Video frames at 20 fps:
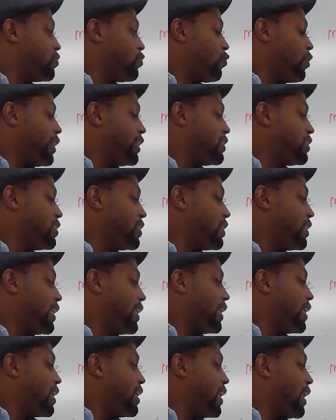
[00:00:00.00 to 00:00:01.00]
raised to
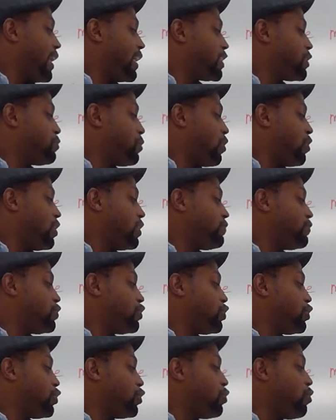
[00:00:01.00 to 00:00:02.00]
the exponent of
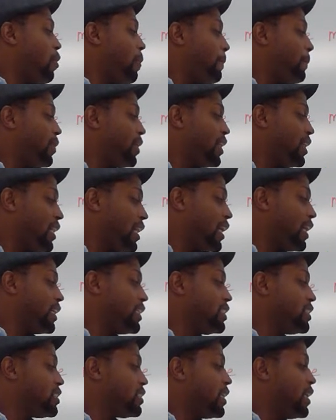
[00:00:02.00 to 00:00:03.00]
2
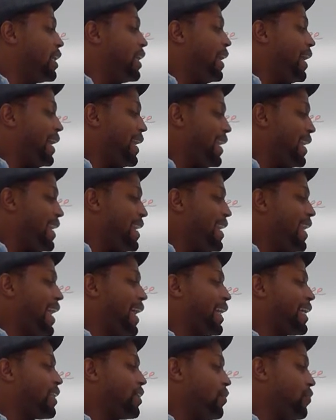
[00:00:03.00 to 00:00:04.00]
plus a
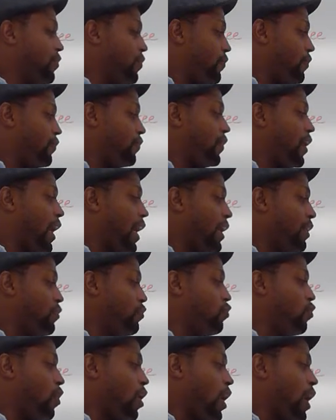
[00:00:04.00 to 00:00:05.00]
negative
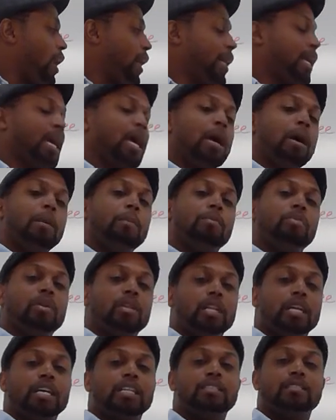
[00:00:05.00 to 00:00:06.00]
5y
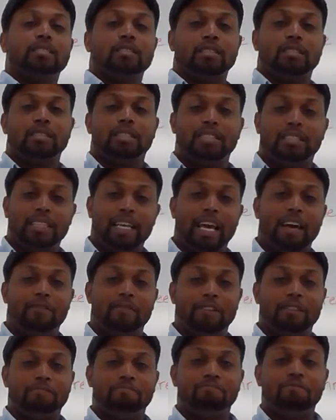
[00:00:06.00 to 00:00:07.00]
plus
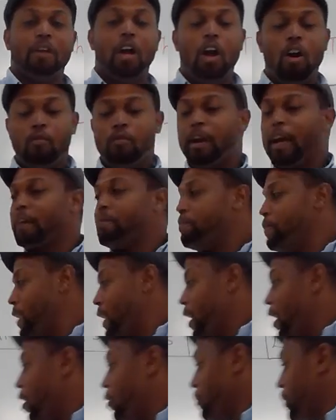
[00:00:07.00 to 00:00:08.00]
7. All right,
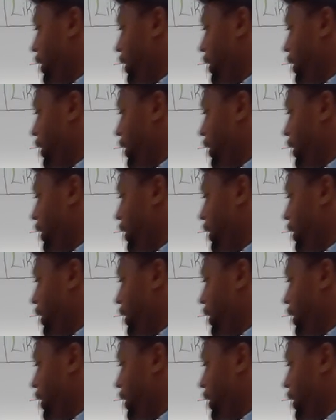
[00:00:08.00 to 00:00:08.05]
now I'll